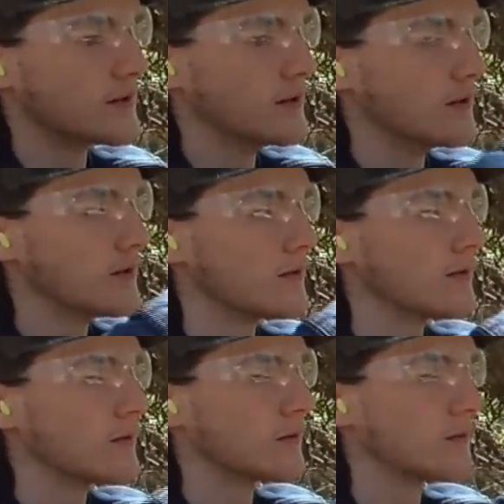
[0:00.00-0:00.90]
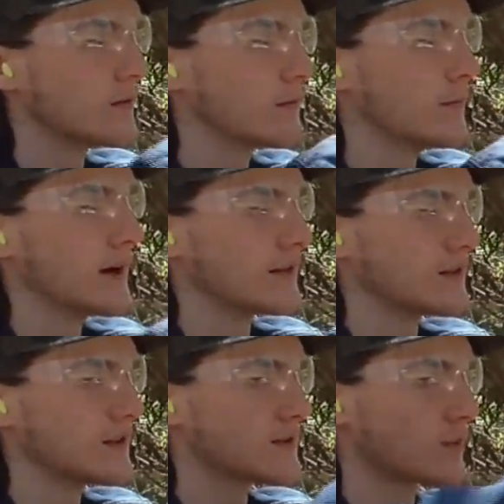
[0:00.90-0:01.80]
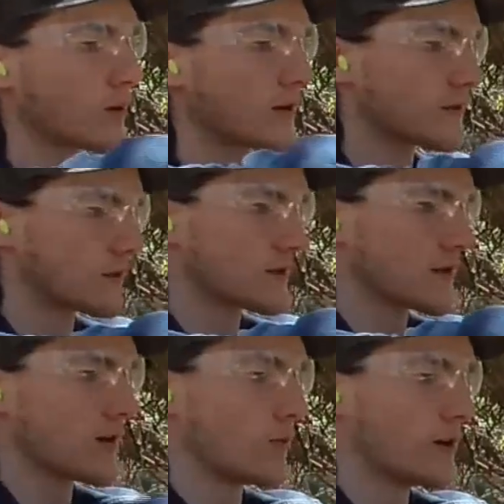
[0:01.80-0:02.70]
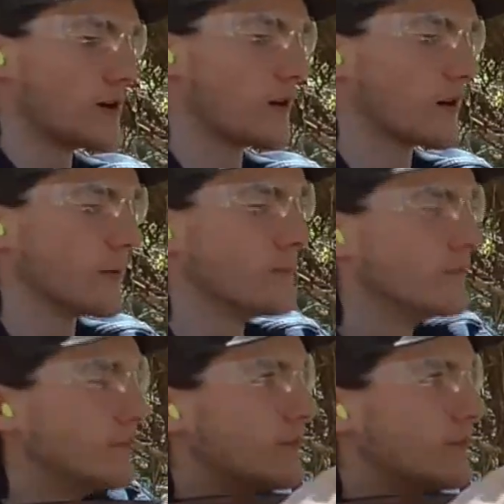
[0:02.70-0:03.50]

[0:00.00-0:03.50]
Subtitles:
The magazine springs are just kind of weak on them.